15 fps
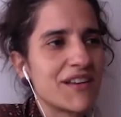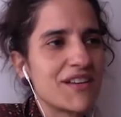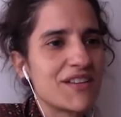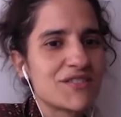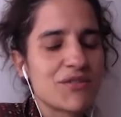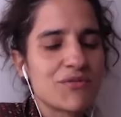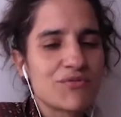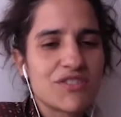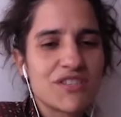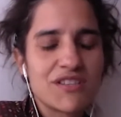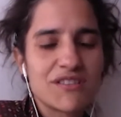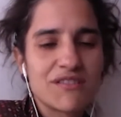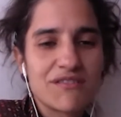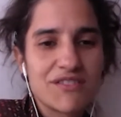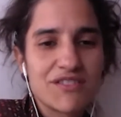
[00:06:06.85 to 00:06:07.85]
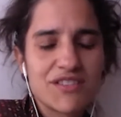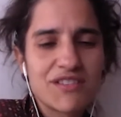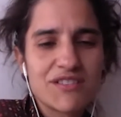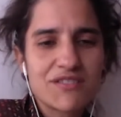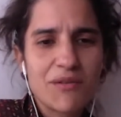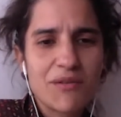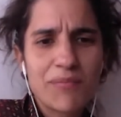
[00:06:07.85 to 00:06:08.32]
So
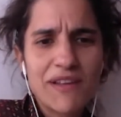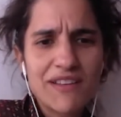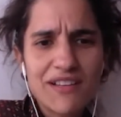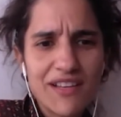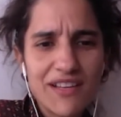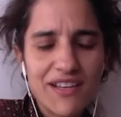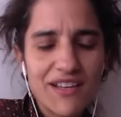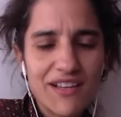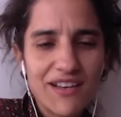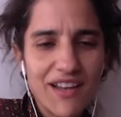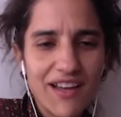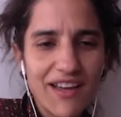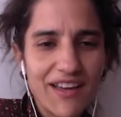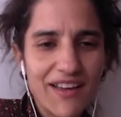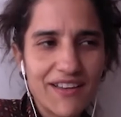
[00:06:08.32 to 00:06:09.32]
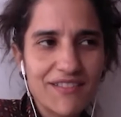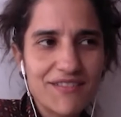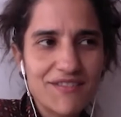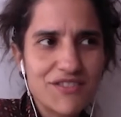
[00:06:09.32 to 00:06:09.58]
she's completely like